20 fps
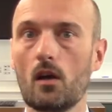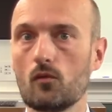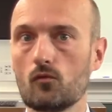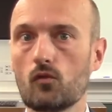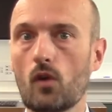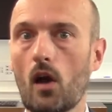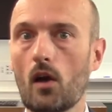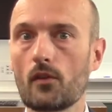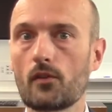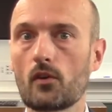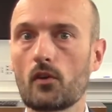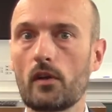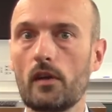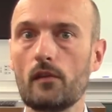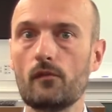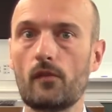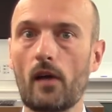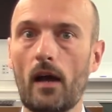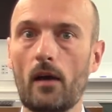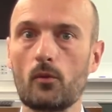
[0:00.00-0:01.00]
Rather, he
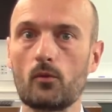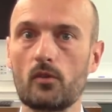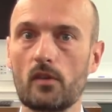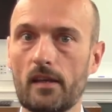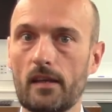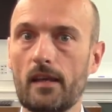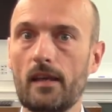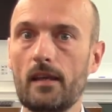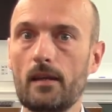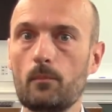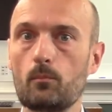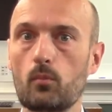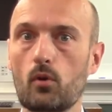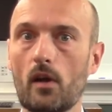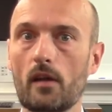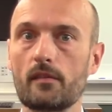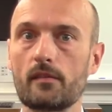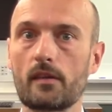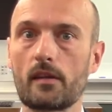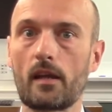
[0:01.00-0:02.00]
vowed to keep
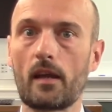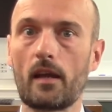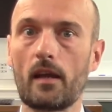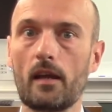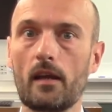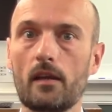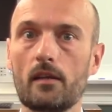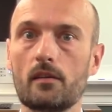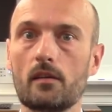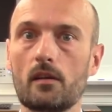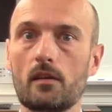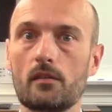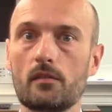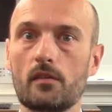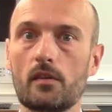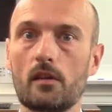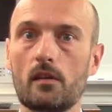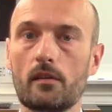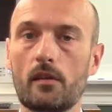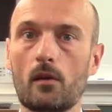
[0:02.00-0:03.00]
pressing ahead
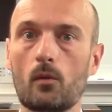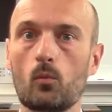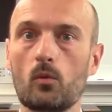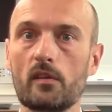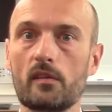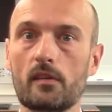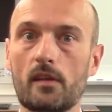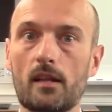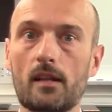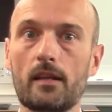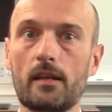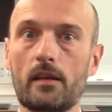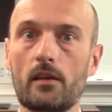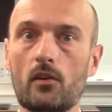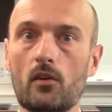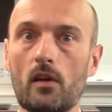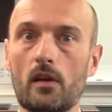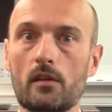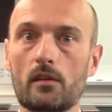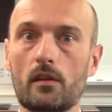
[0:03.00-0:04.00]
until there was
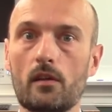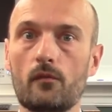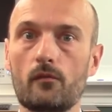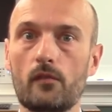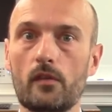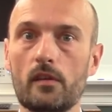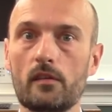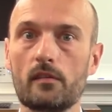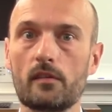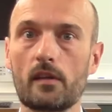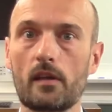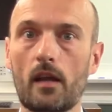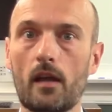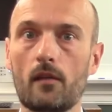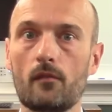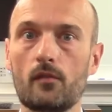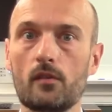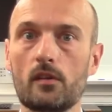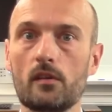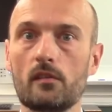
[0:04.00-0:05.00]
clear and convincing
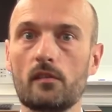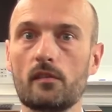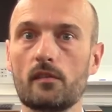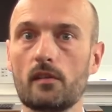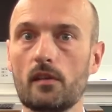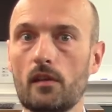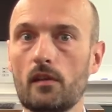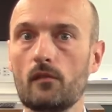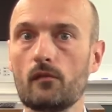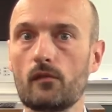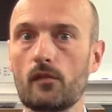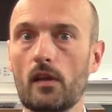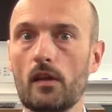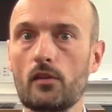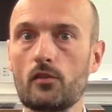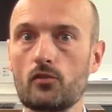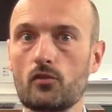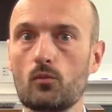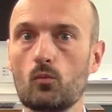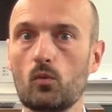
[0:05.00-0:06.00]
evidence that
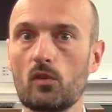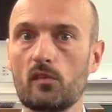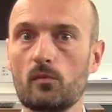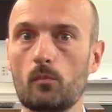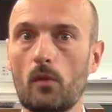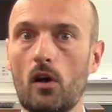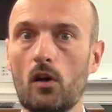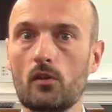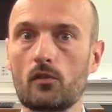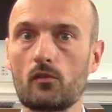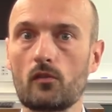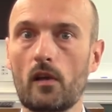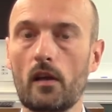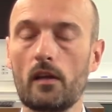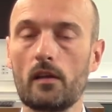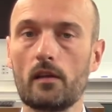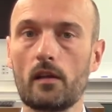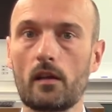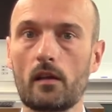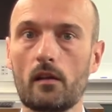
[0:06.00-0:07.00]
inflation was
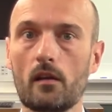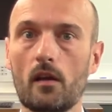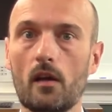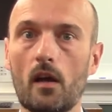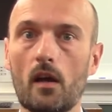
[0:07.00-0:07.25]
moderating.